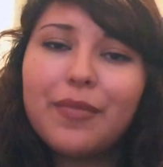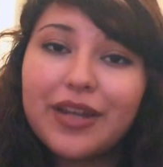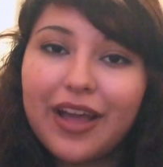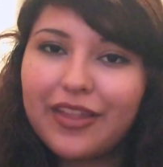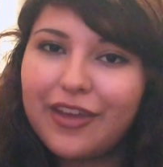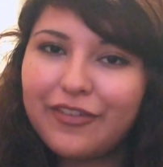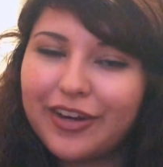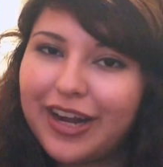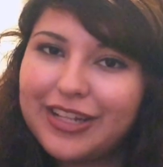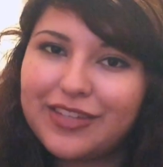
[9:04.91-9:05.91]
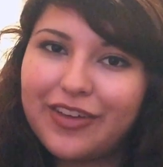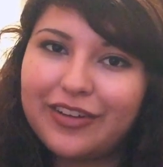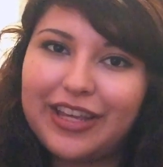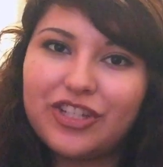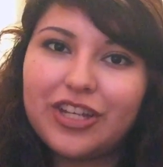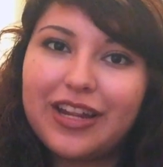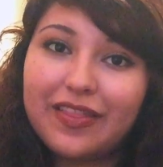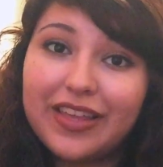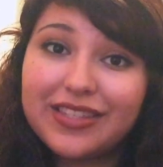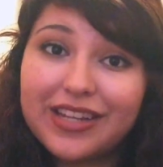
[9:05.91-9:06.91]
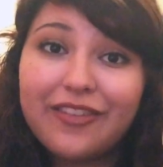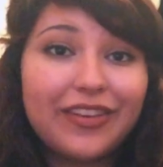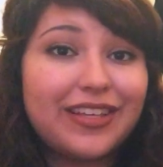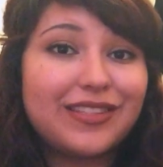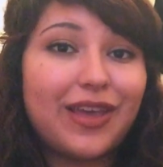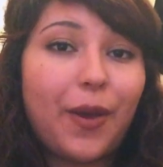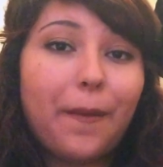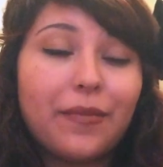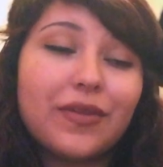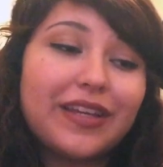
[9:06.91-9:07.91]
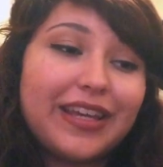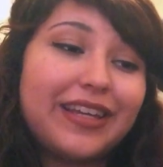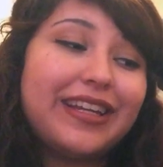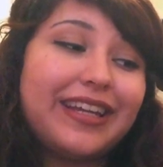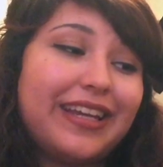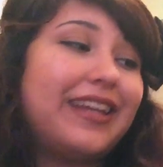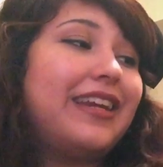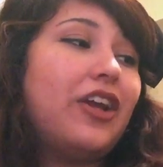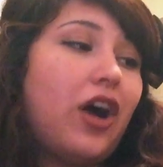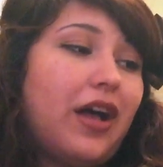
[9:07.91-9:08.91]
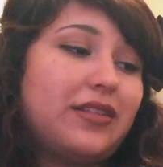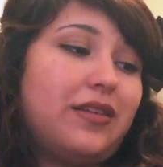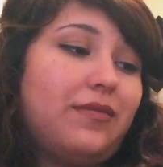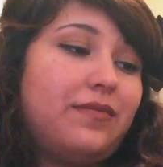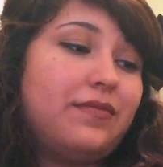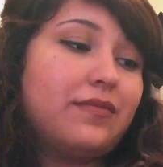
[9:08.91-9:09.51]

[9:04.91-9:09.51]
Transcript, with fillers: But now that I figured out it's a foundation, this stuff is giggity giggity awesome.